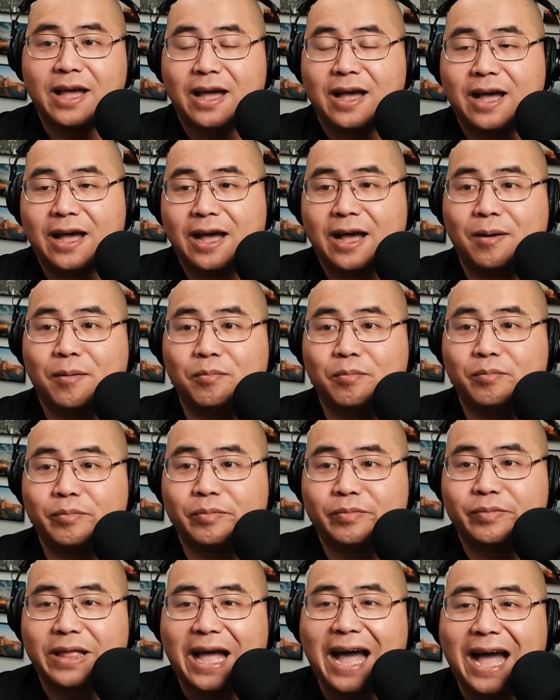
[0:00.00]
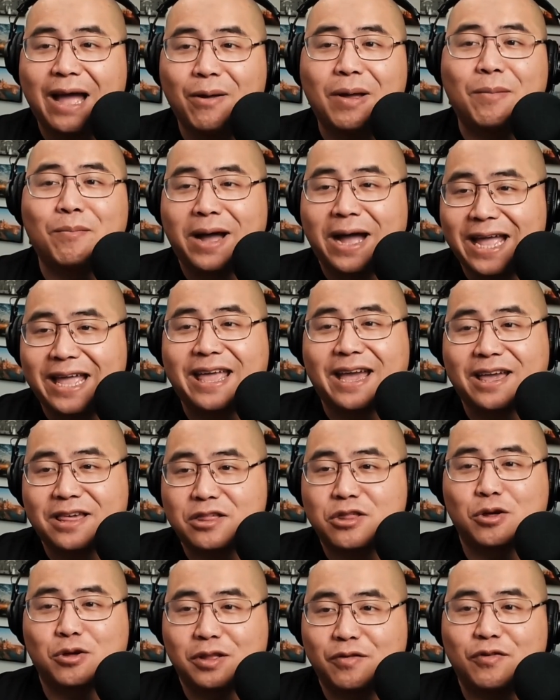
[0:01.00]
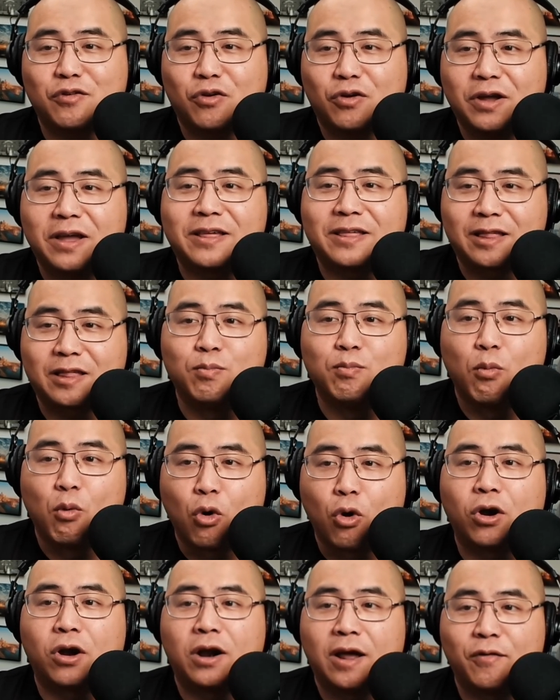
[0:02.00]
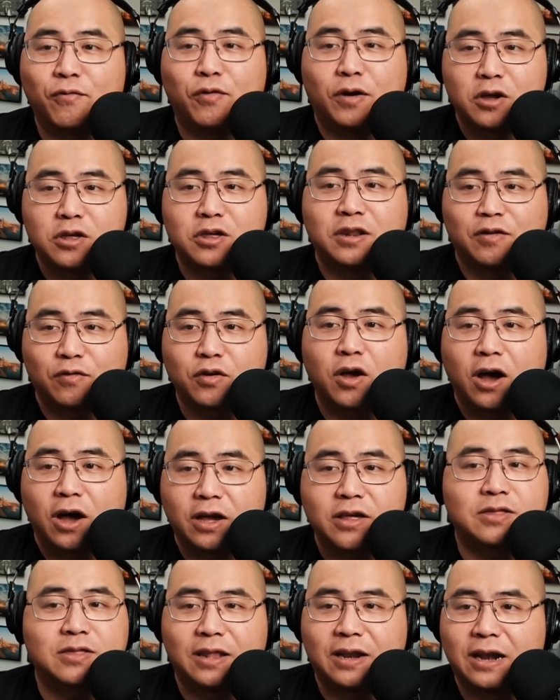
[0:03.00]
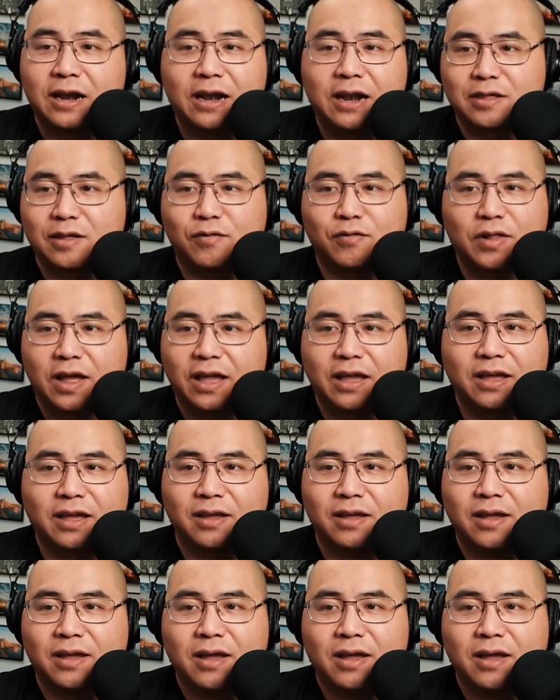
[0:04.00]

My guess though, Devindra, is it's more a function of cost than it is of like